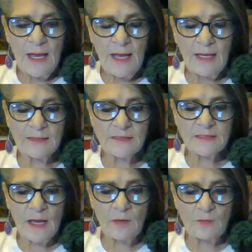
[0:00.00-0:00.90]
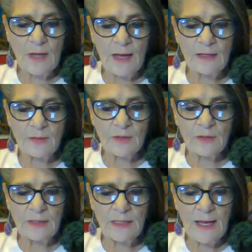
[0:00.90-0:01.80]
"And so,
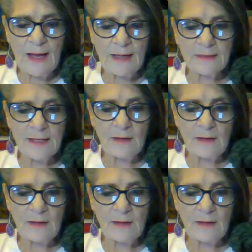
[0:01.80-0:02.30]
neighbor," he added,